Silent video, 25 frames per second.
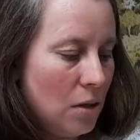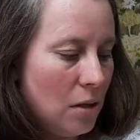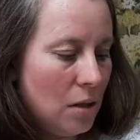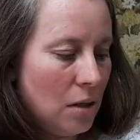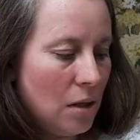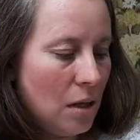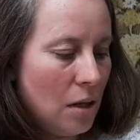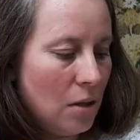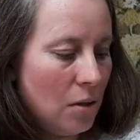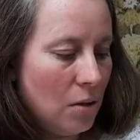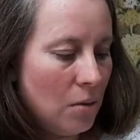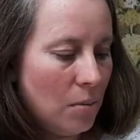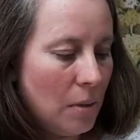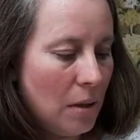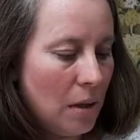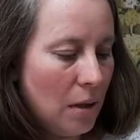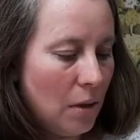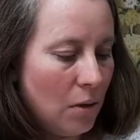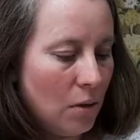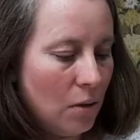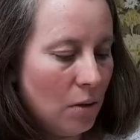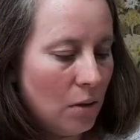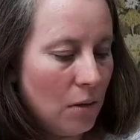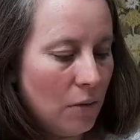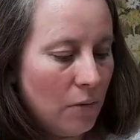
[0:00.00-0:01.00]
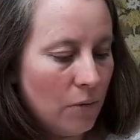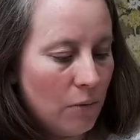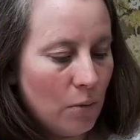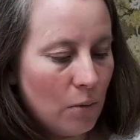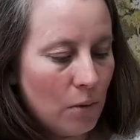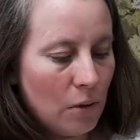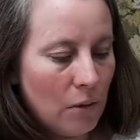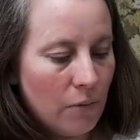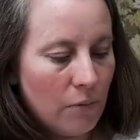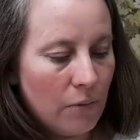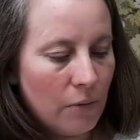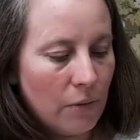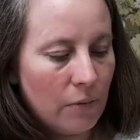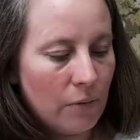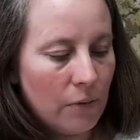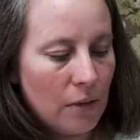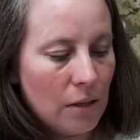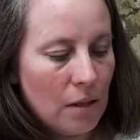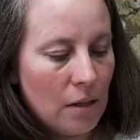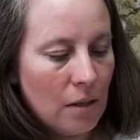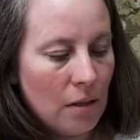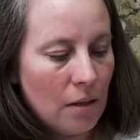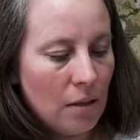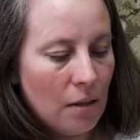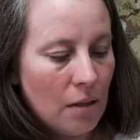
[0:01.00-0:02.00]
10, 20, 30, 40, 50.
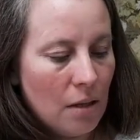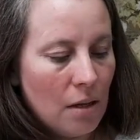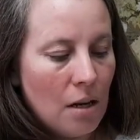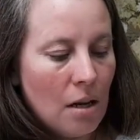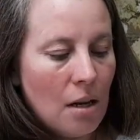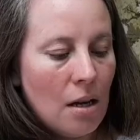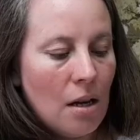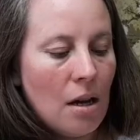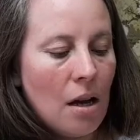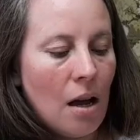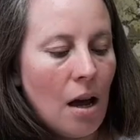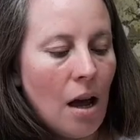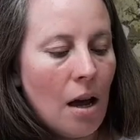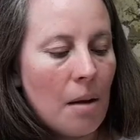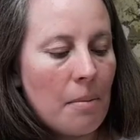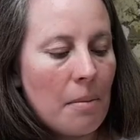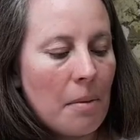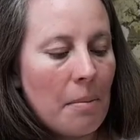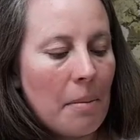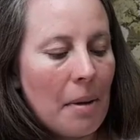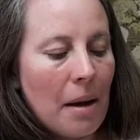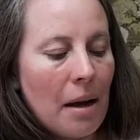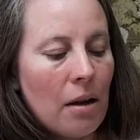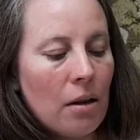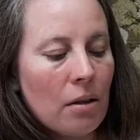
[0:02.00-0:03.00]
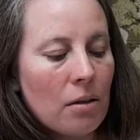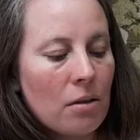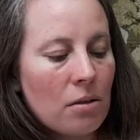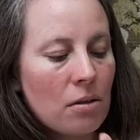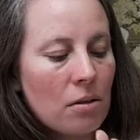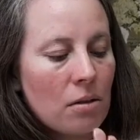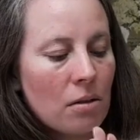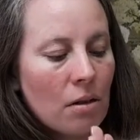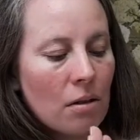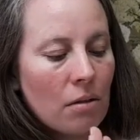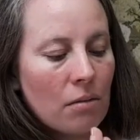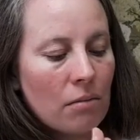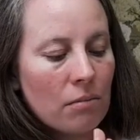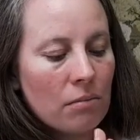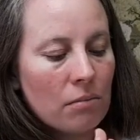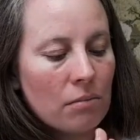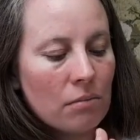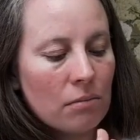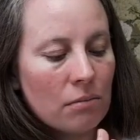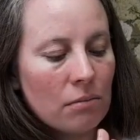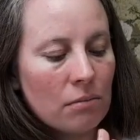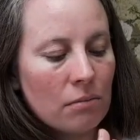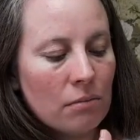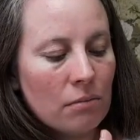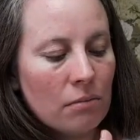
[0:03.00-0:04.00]
I'm about
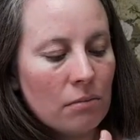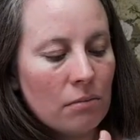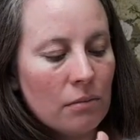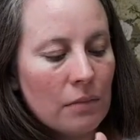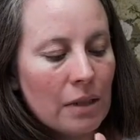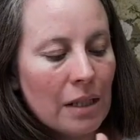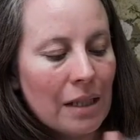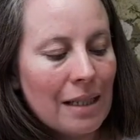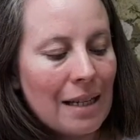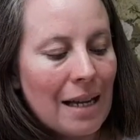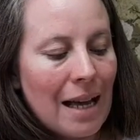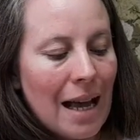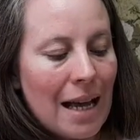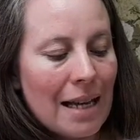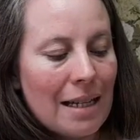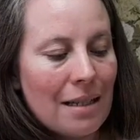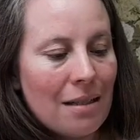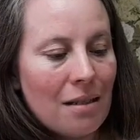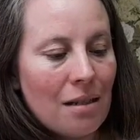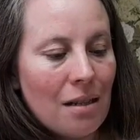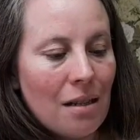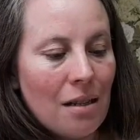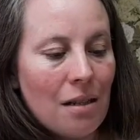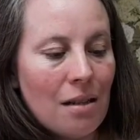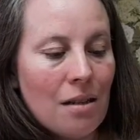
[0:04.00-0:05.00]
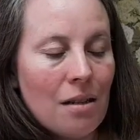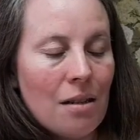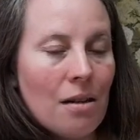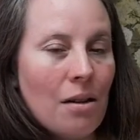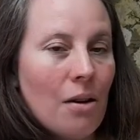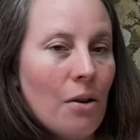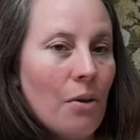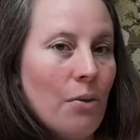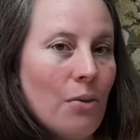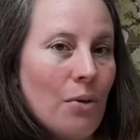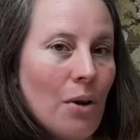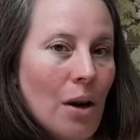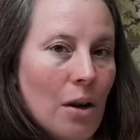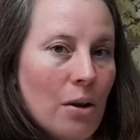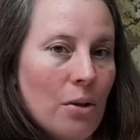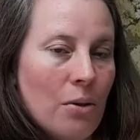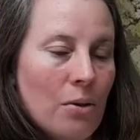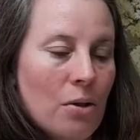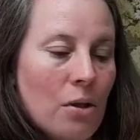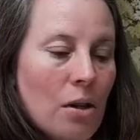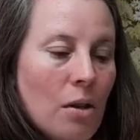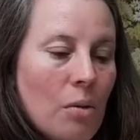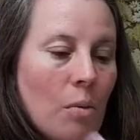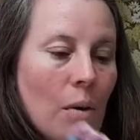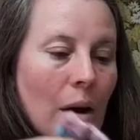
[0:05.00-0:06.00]
18
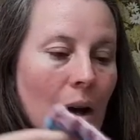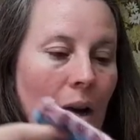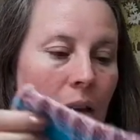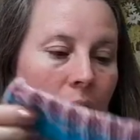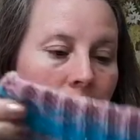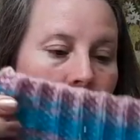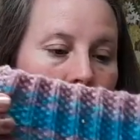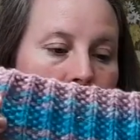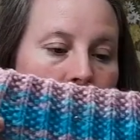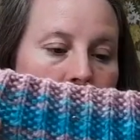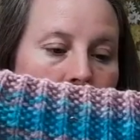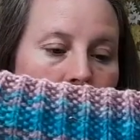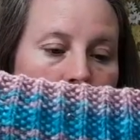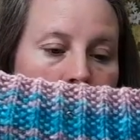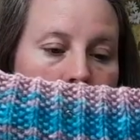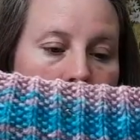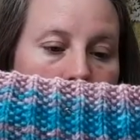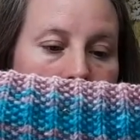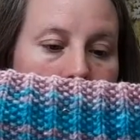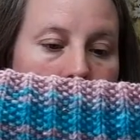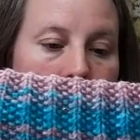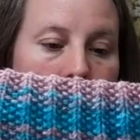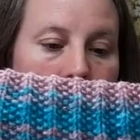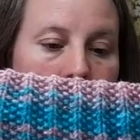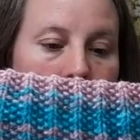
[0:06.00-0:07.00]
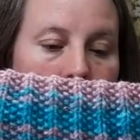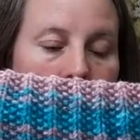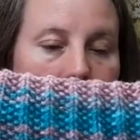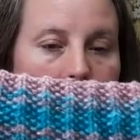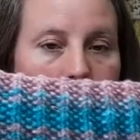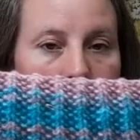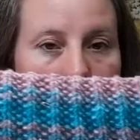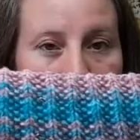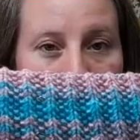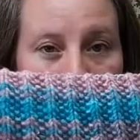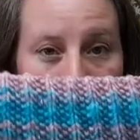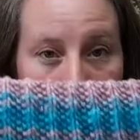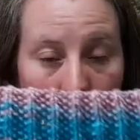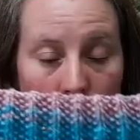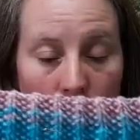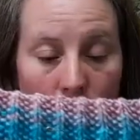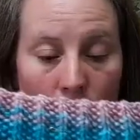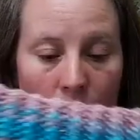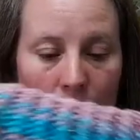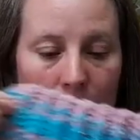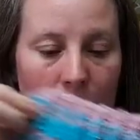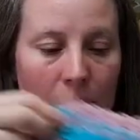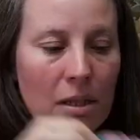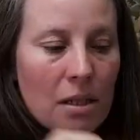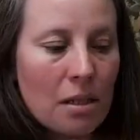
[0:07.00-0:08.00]
rows away from the
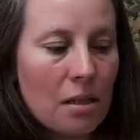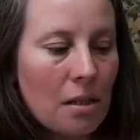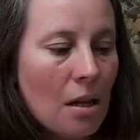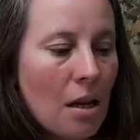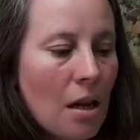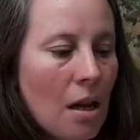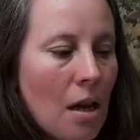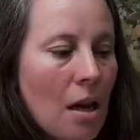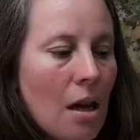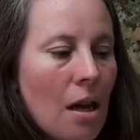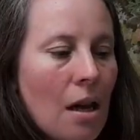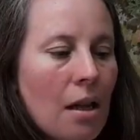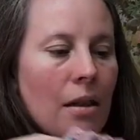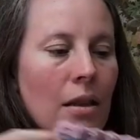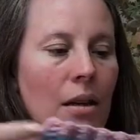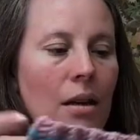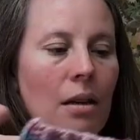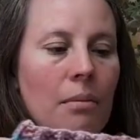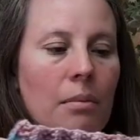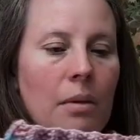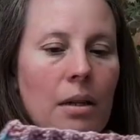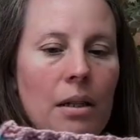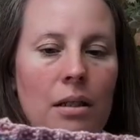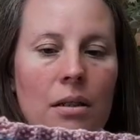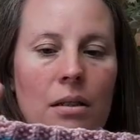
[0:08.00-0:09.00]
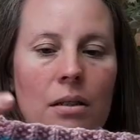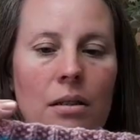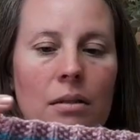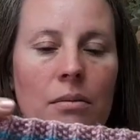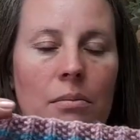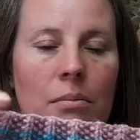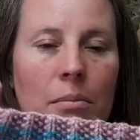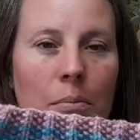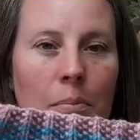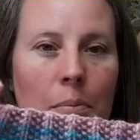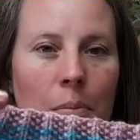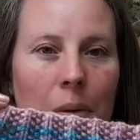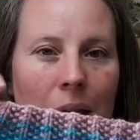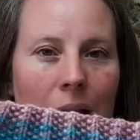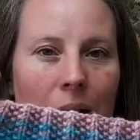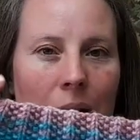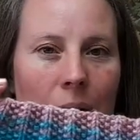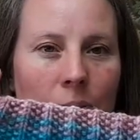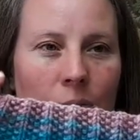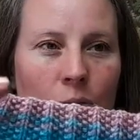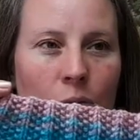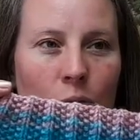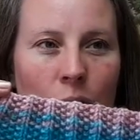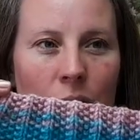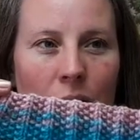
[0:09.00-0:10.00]
underarms. Then I'm gonna pick
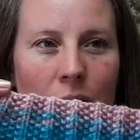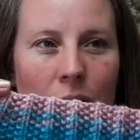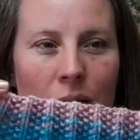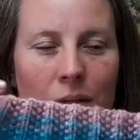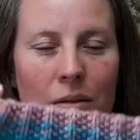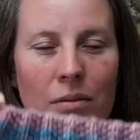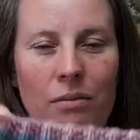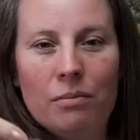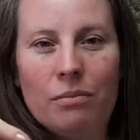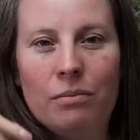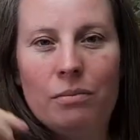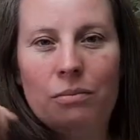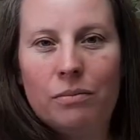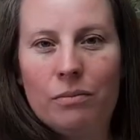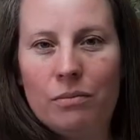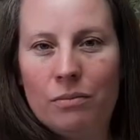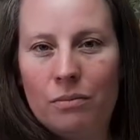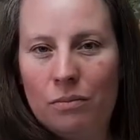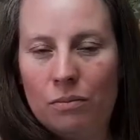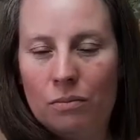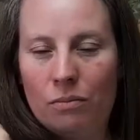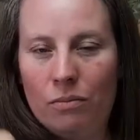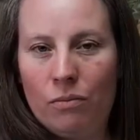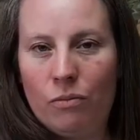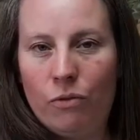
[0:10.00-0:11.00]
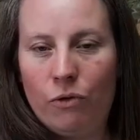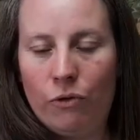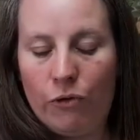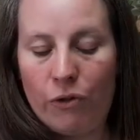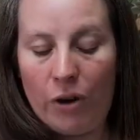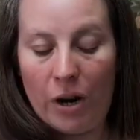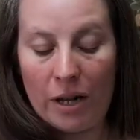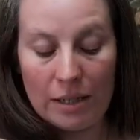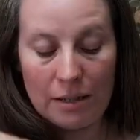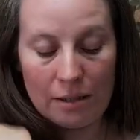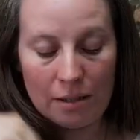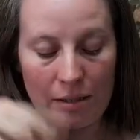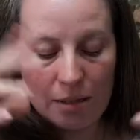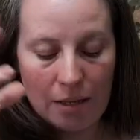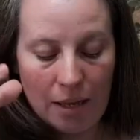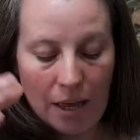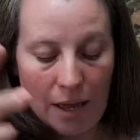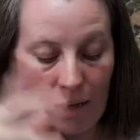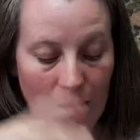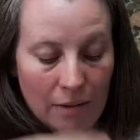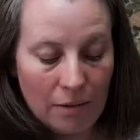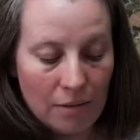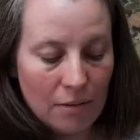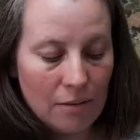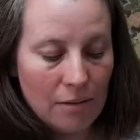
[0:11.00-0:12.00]
up for the fronts
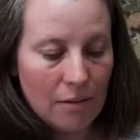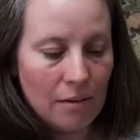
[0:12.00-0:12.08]
and